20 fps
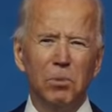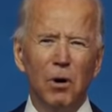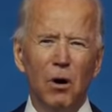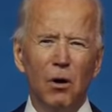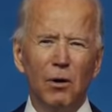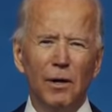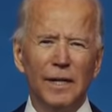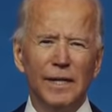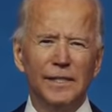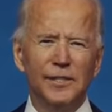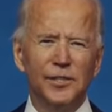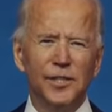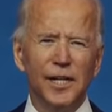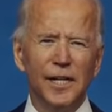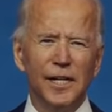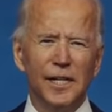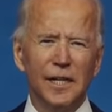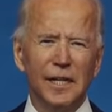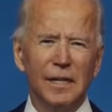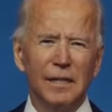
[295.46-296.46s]
Ebola and
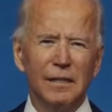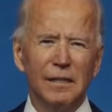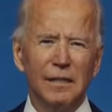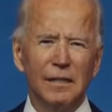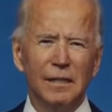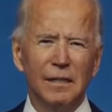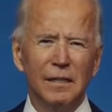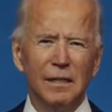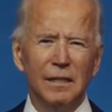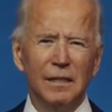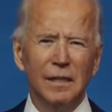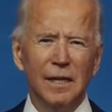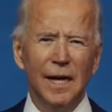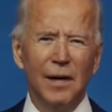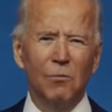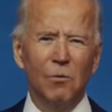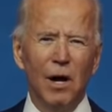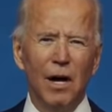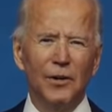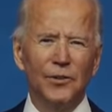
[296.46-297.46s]
Zika.
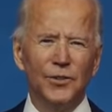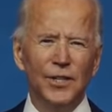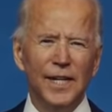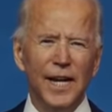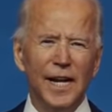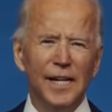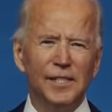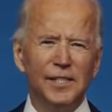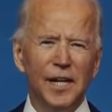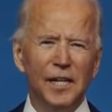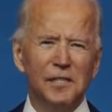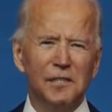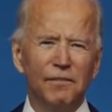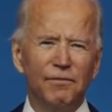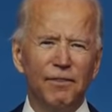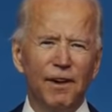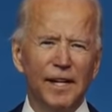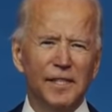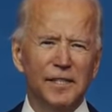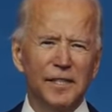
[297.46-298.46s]
And while
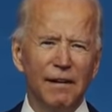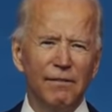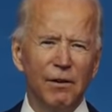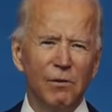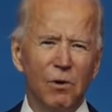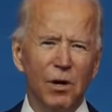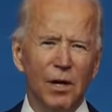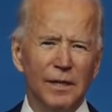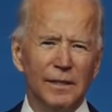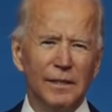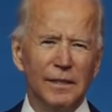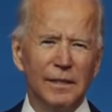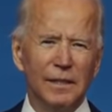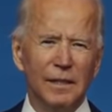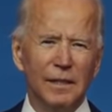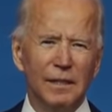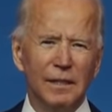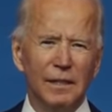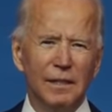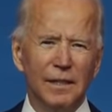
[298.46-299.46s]
DHS affects everyone,
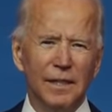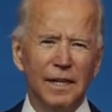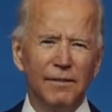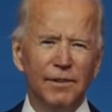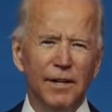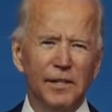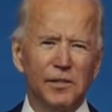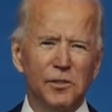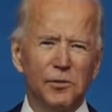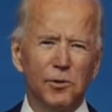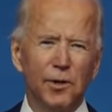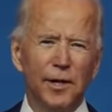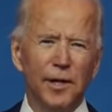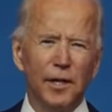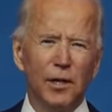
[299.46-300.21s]
Given its